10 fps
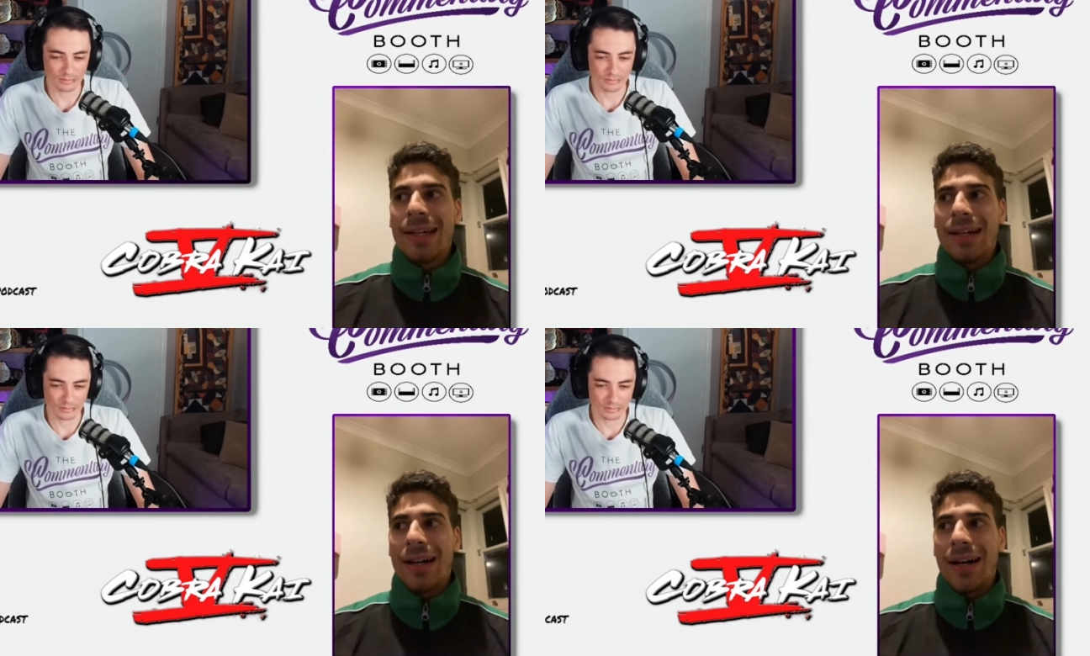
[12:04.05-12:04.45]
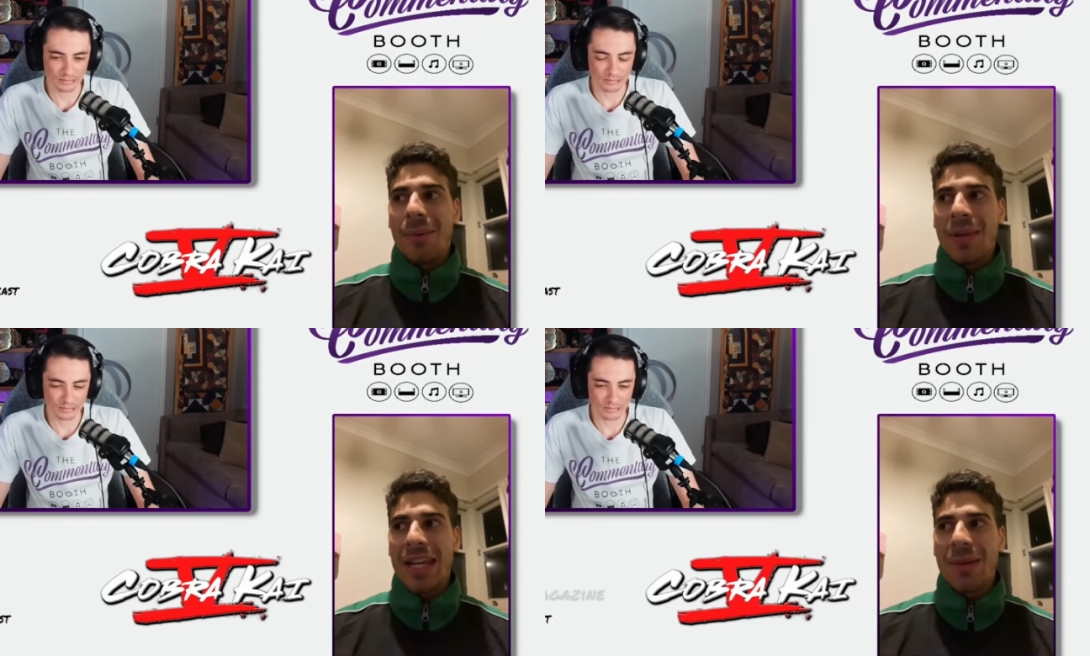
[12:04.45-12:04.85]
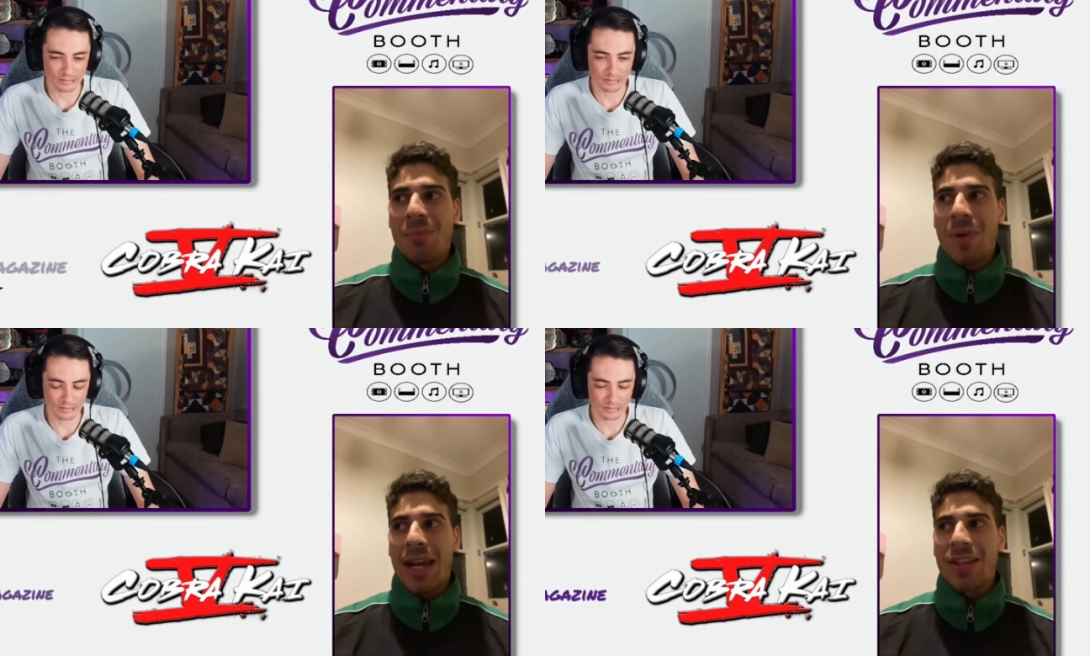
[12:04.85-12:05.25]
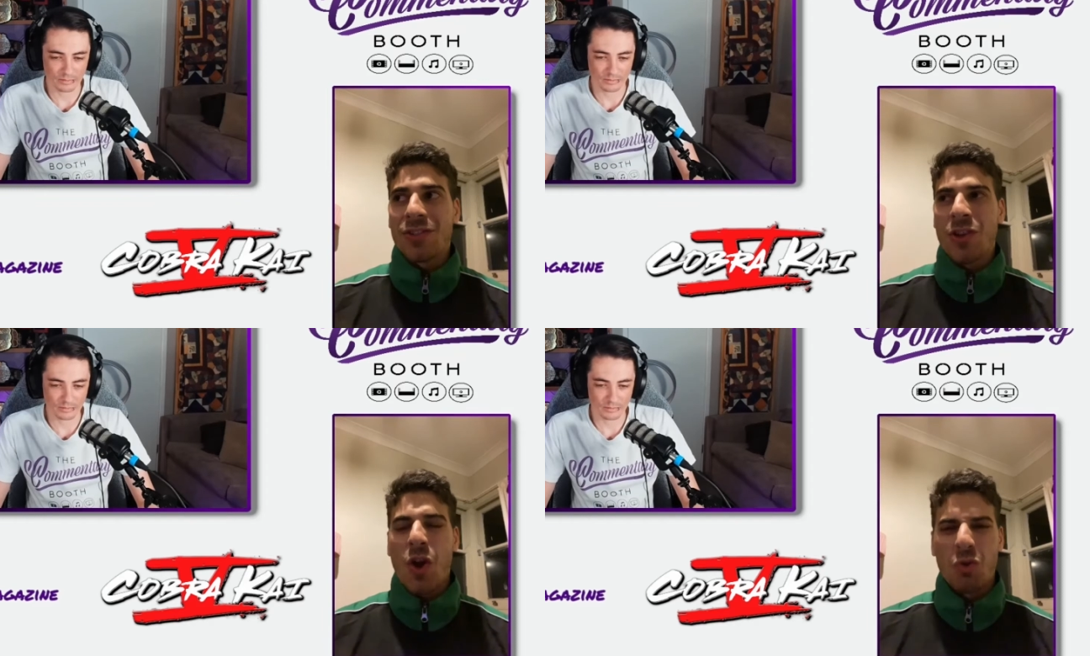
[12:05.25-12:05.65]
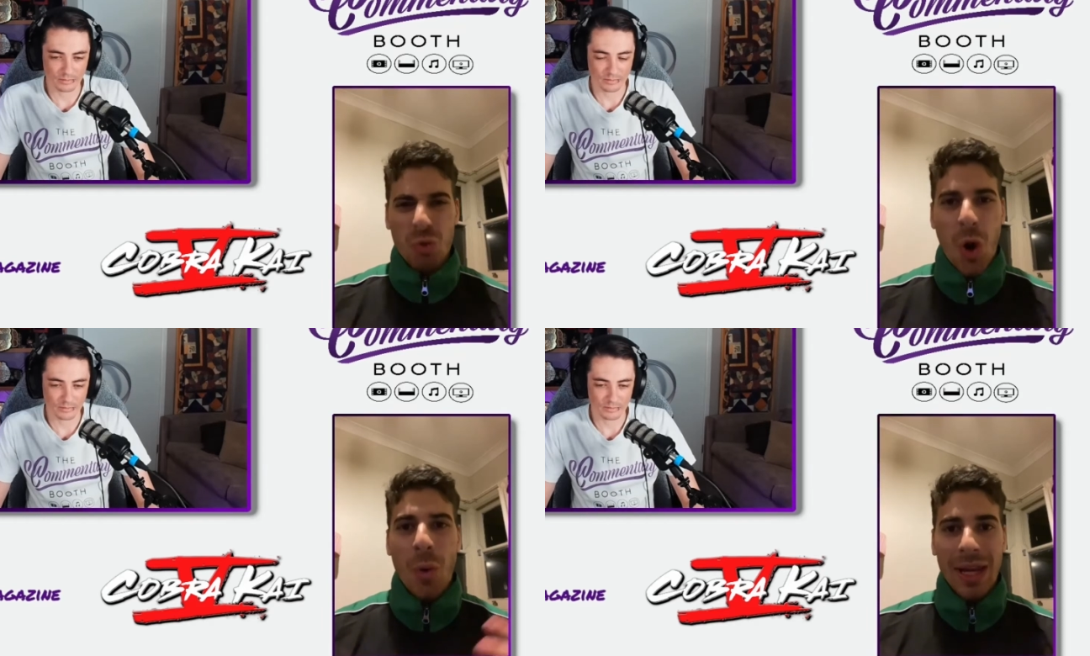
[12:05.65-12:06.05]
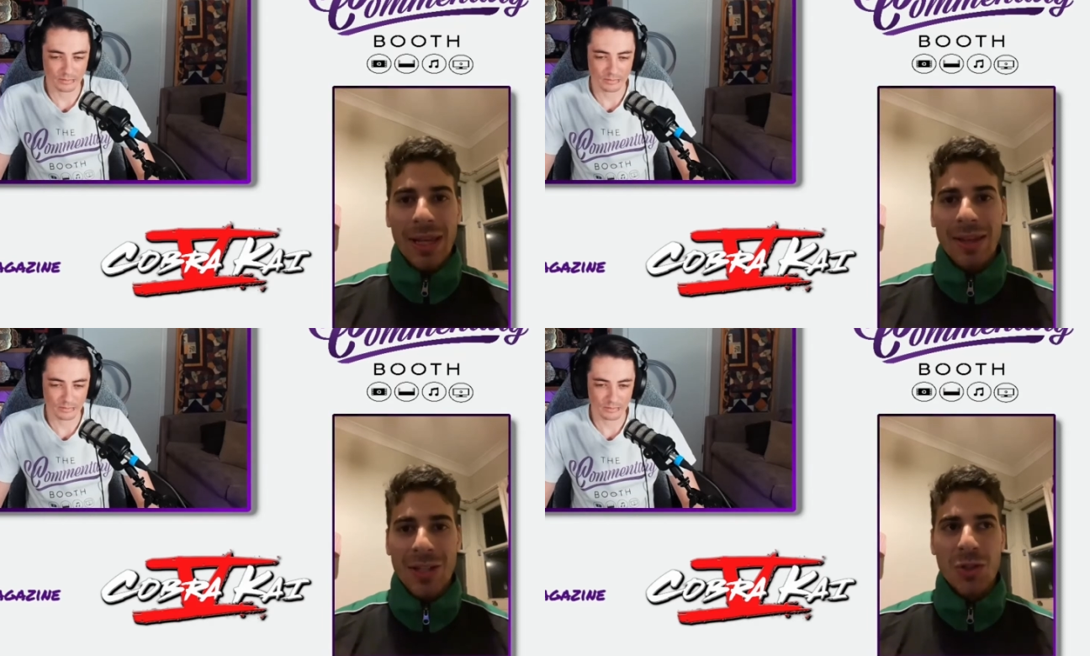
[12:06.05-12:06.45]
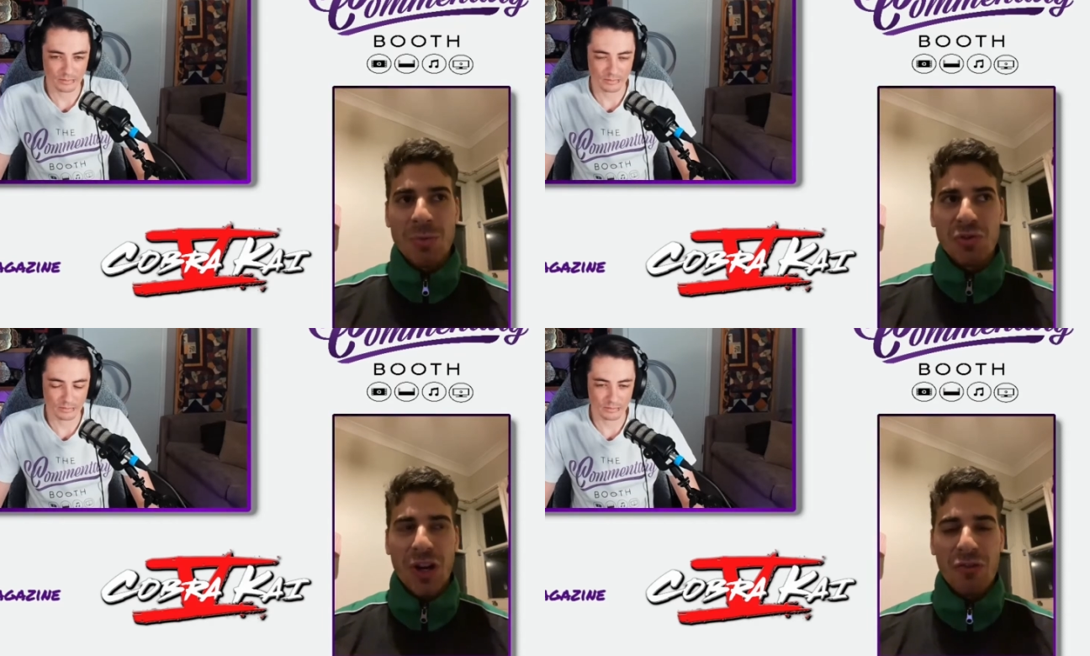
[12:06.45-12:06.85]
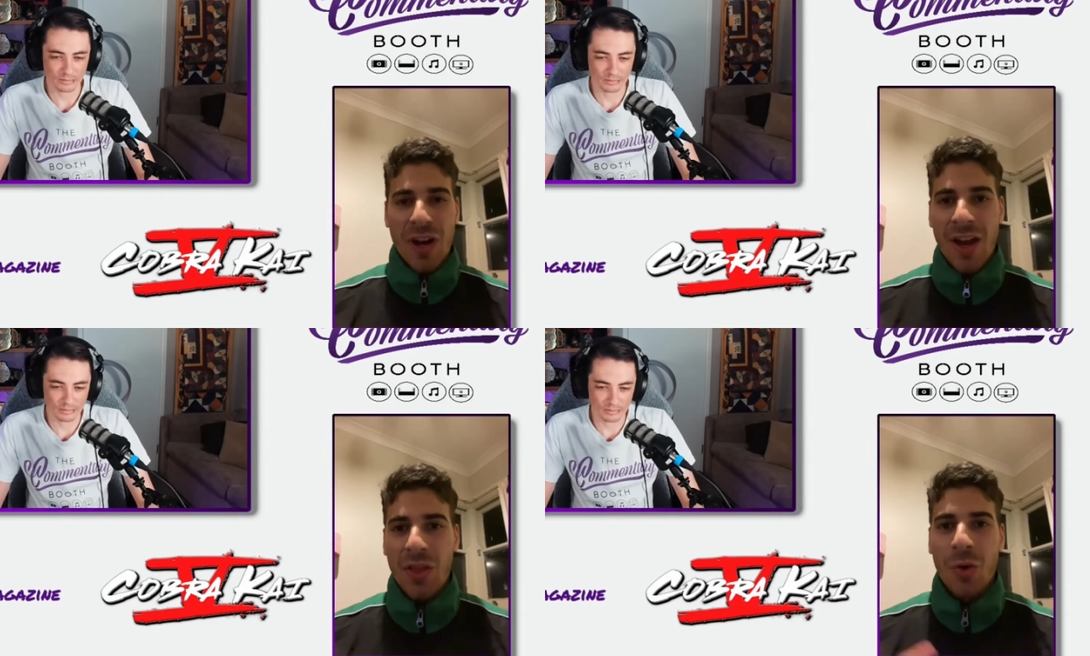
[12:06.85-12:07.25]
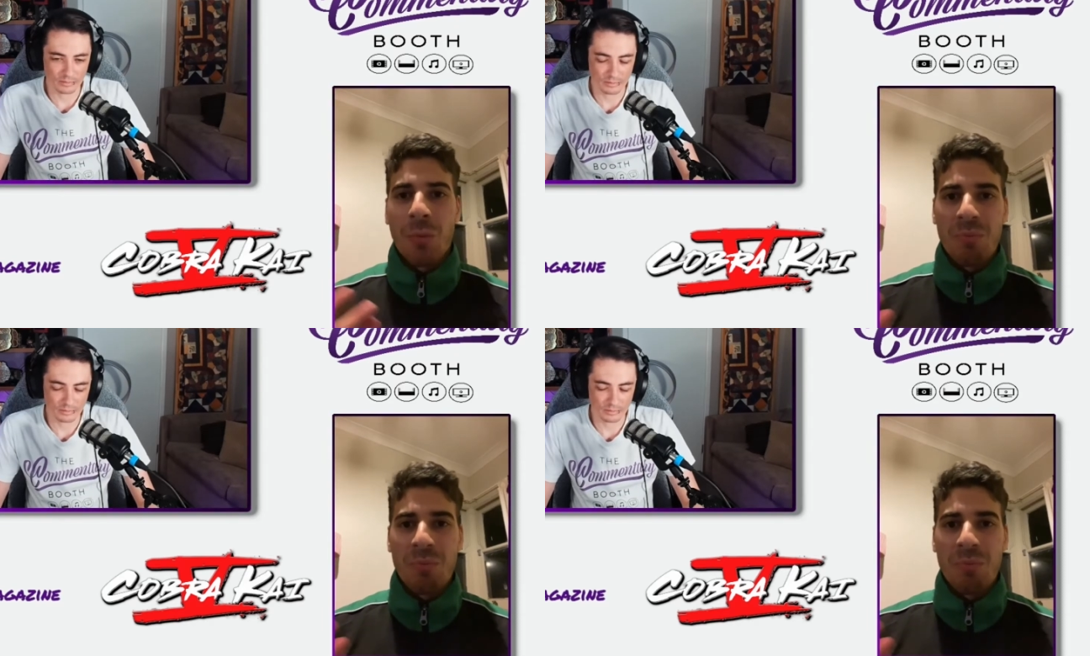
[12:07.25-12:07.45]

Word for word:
Speaker 1: um, and him I guess growing in terms of trying to find other